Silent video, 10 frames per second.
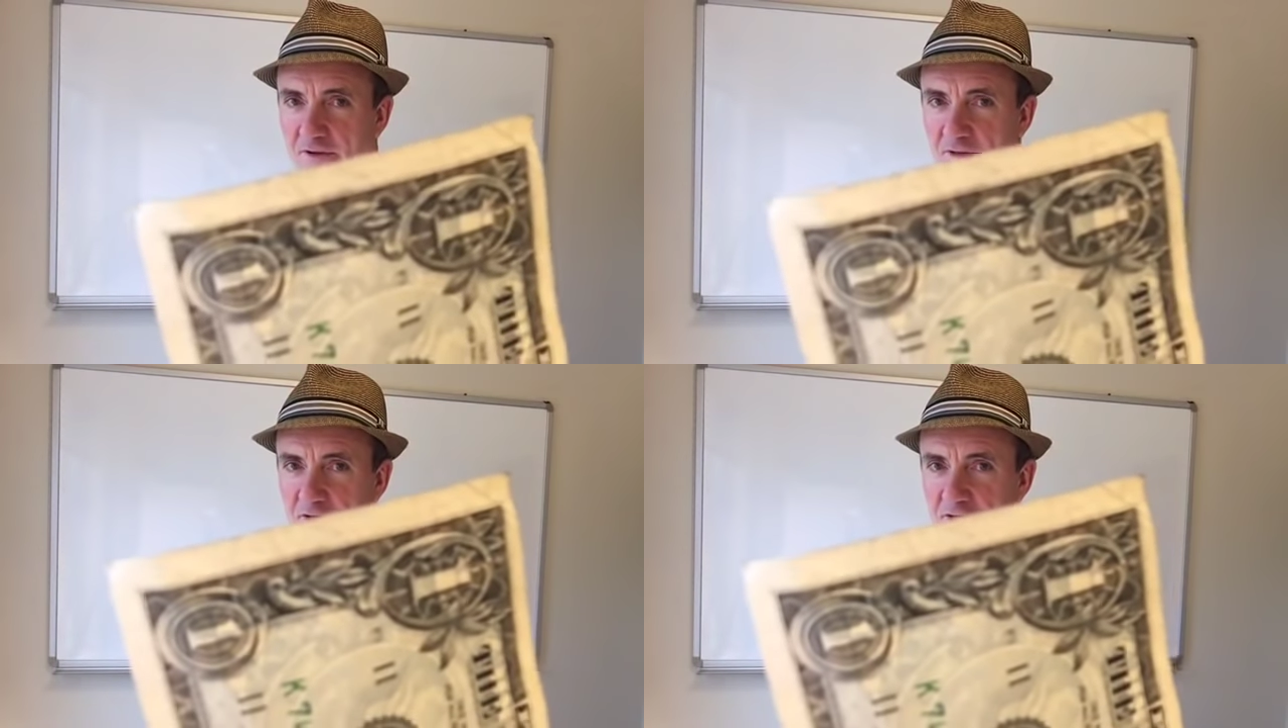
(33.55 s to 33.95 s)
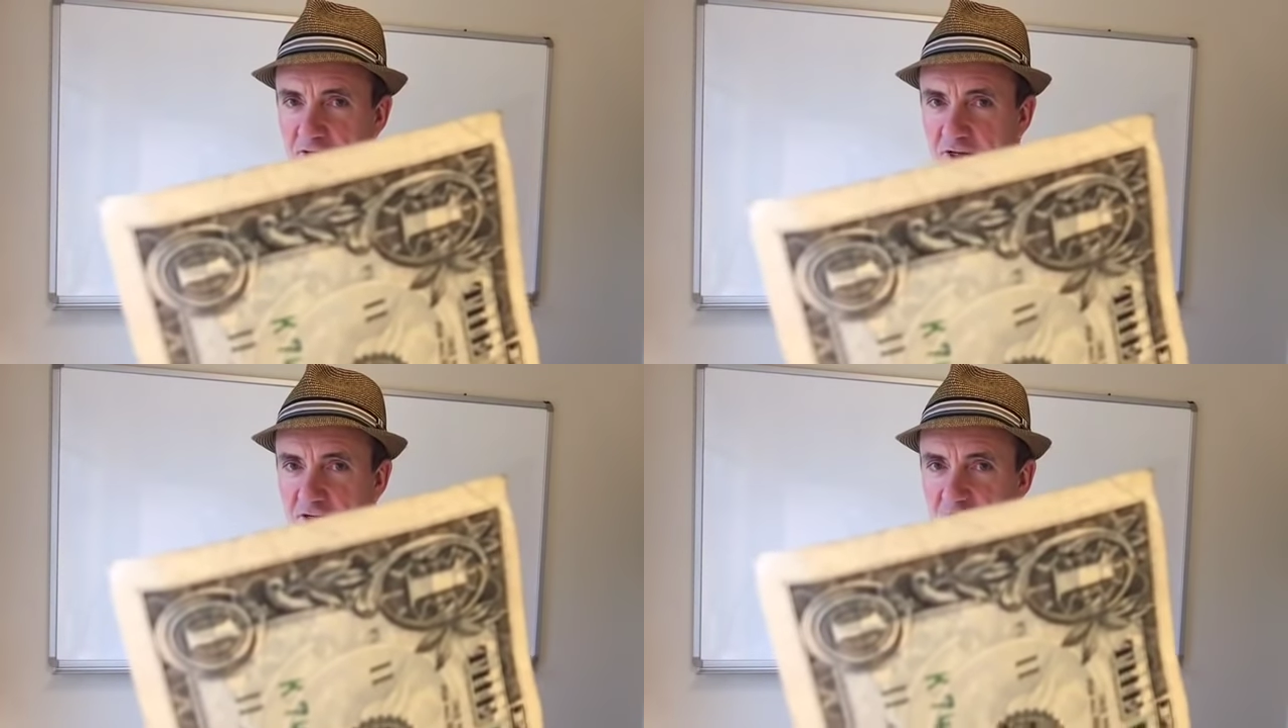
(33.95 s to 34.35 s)
This
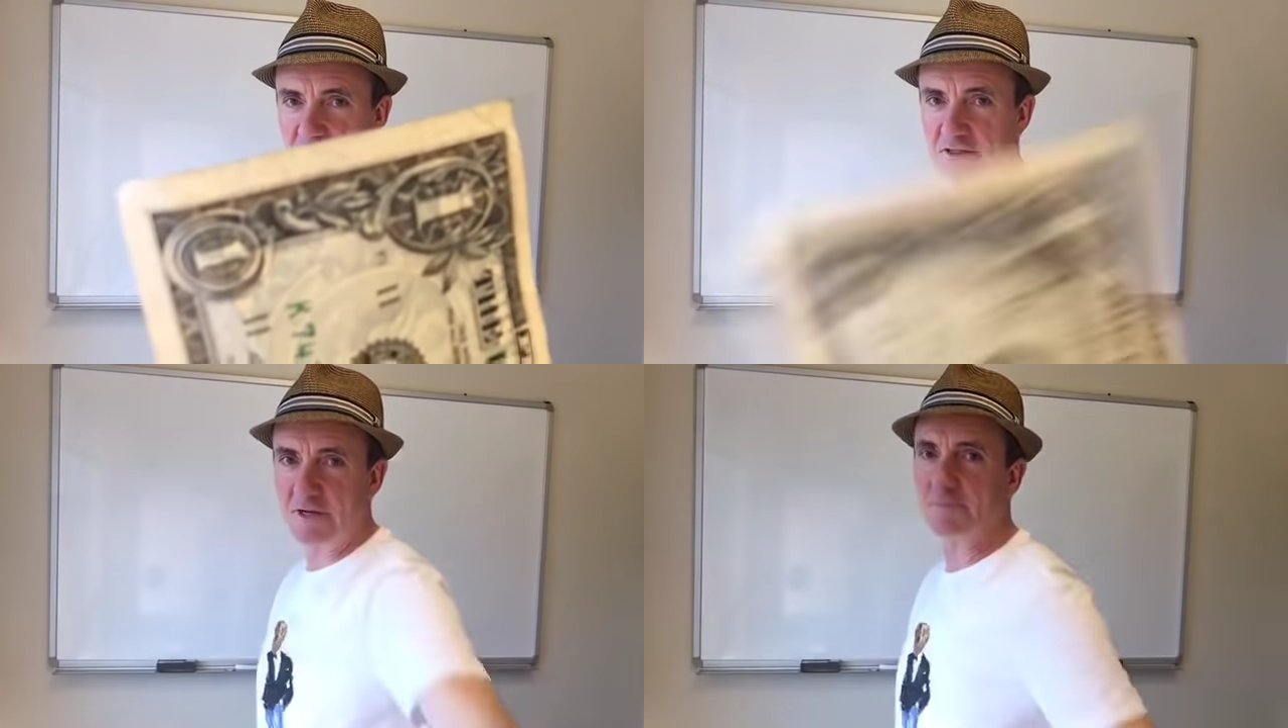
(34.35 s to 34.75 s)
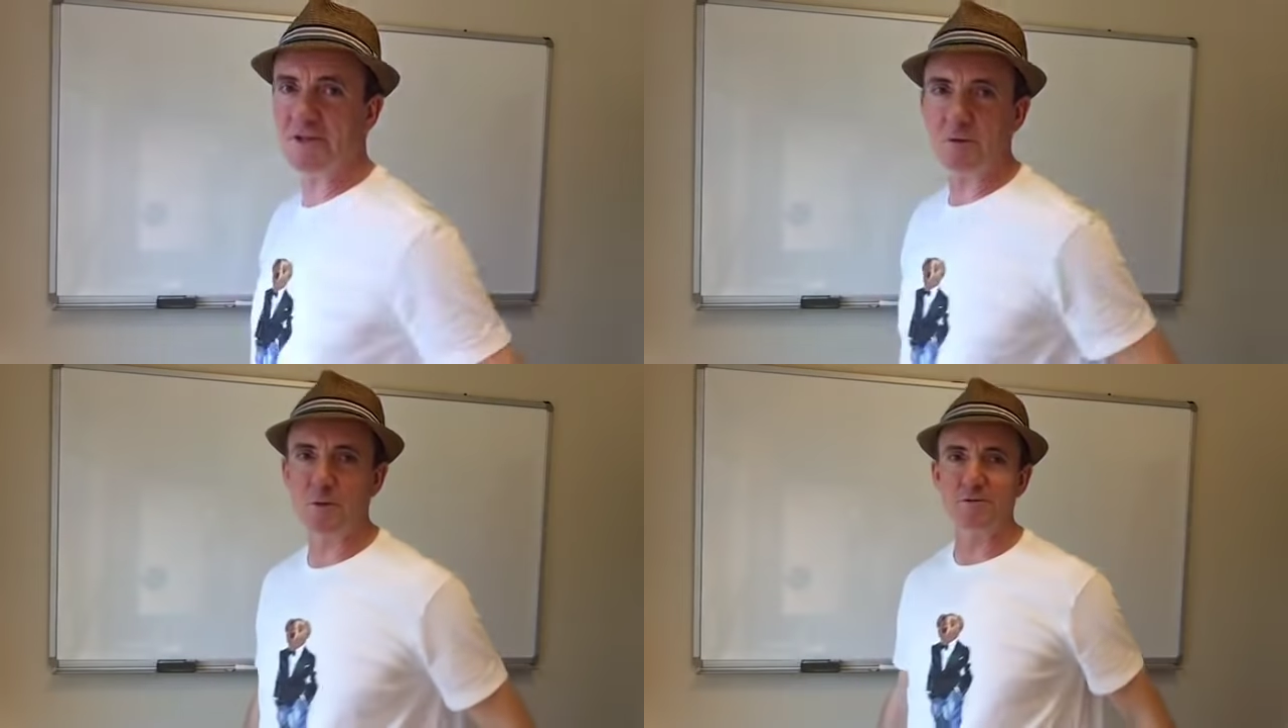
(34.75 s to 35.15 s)
is
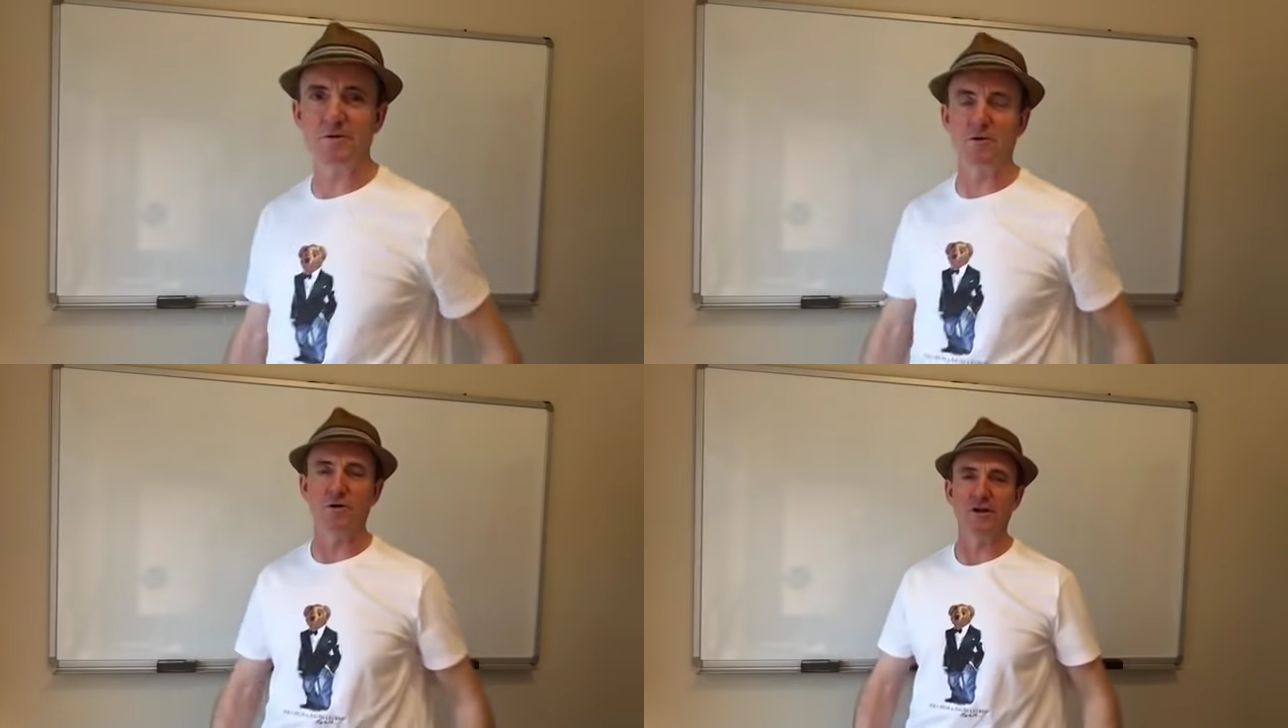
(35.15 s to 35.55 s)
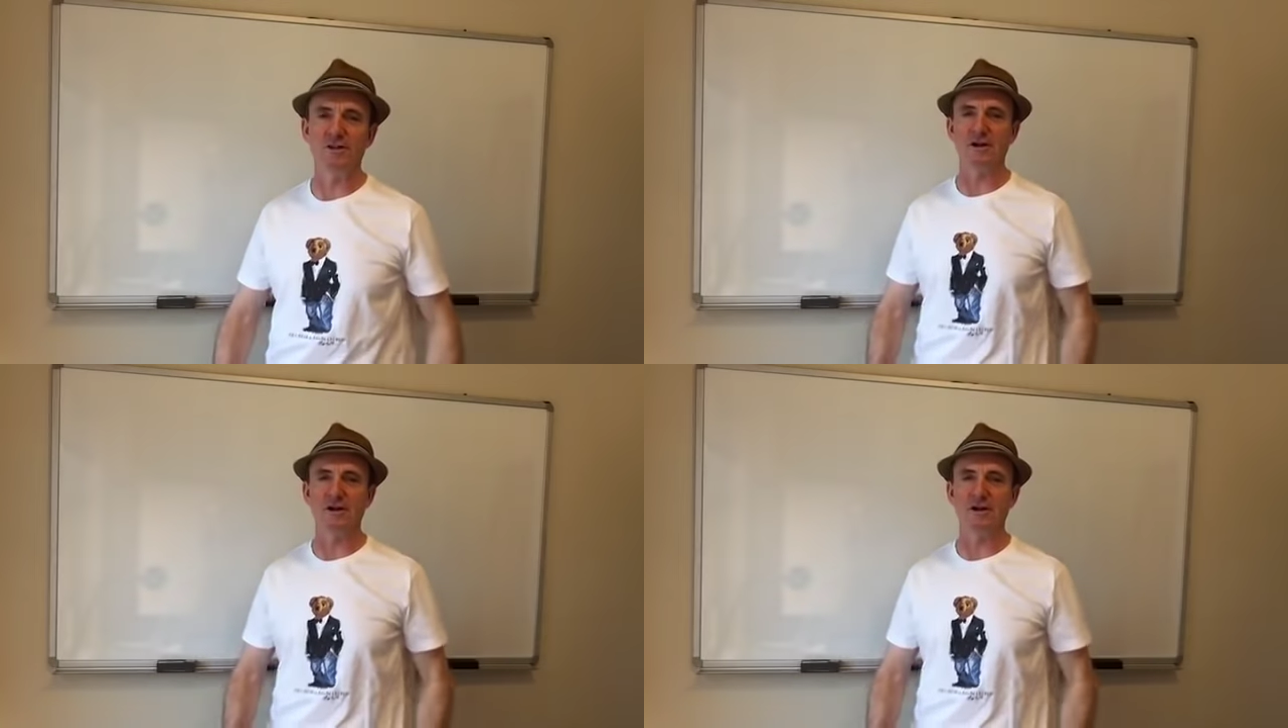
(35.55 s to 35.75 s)
something what we were gonna